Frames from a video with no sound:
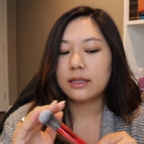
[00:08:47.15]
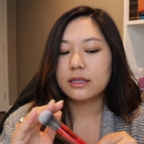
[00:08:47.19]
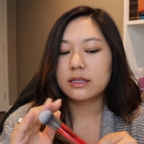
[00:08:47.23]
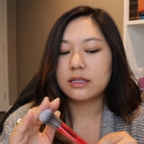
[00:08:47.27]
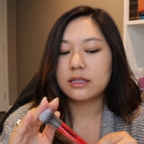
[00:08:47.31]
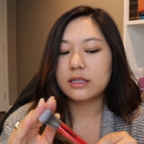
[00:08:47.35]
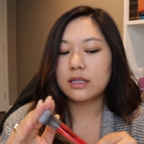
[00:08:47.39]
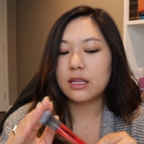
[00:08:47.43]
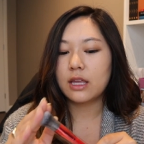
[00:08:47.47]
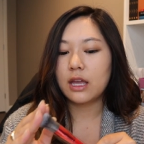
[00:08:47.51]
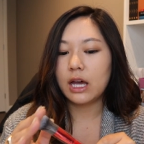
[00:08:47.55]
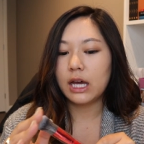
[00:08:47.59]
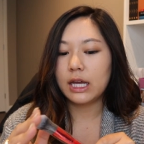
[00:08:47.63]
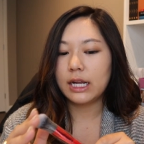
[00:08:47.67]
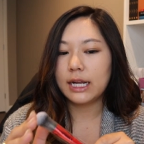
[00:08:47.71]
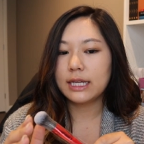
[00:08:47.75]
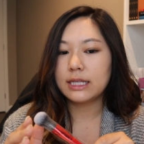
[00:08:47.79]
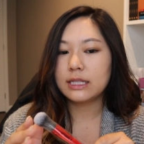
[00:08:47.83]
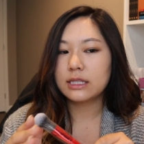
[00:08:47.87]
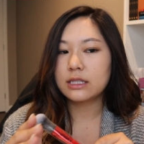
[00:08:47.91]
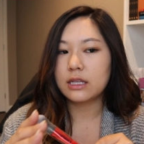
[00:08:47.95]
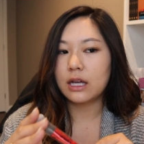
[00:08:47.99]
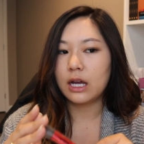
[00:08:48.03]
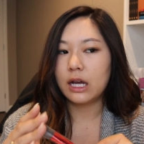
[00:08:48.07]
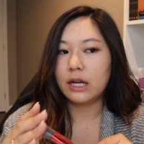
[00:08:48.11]
It's not
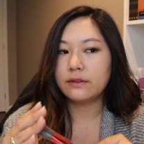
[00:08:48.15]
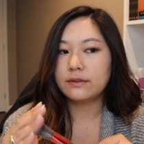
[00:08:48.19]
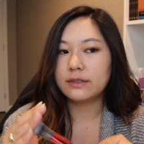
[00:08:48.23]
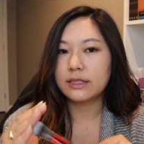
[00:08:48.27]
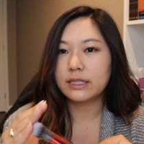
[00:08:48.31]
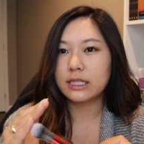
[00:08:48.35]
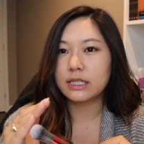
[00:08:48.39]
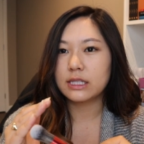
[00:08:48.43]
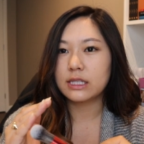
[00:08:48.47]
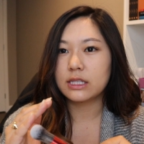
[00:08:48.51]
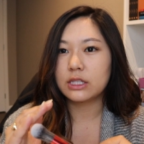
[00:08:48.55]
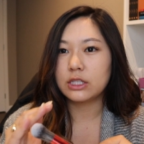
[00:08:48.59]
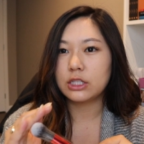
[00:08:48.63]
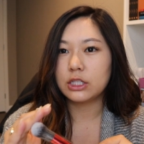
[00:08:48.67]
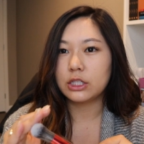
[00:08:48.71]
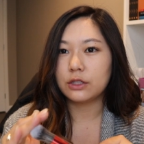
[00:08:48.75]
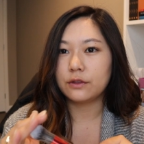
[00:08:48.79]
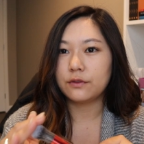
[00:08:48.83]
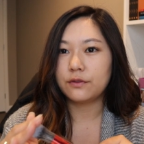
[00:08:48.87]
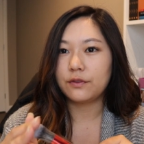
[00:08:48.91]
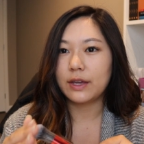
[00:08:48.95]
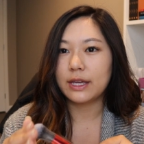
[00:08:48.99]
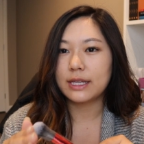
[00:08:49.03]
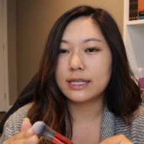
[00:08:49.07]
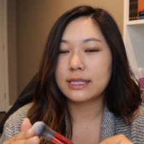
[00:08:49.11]
as soft as a
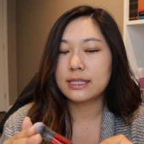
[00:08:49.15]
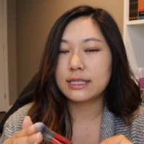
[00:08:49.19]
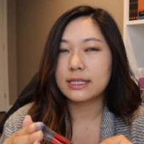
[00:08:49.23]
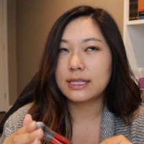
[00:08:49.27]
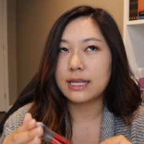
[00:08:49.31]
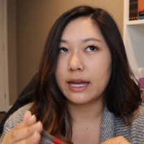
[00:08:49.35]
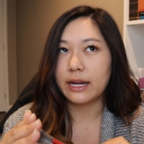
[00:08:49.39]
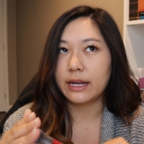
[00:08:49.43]
Too Faced